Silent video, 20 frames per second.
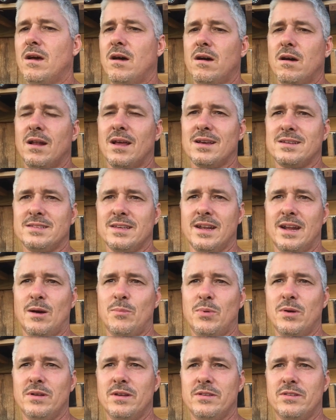Uh, like I said, I'll
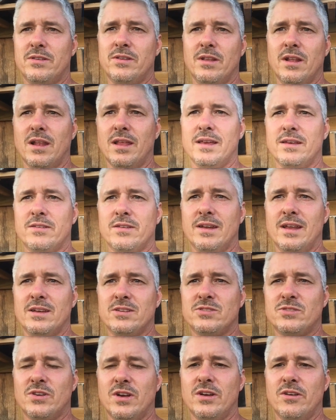put this, the link to
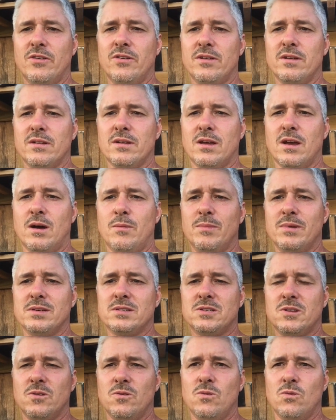that strainer in the
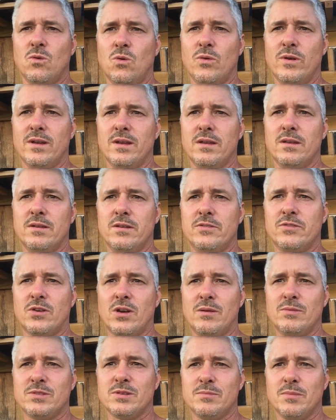comments too or in the
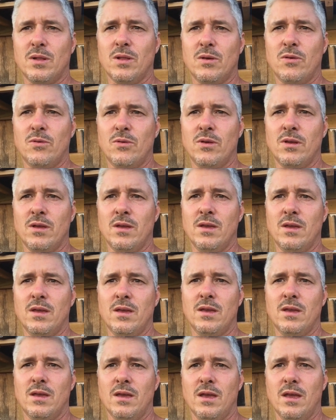description below.
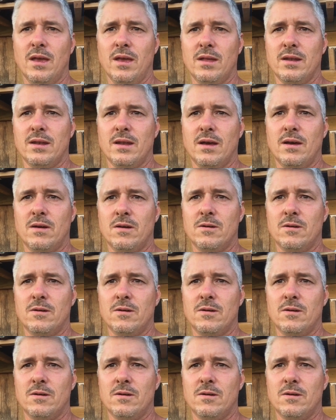And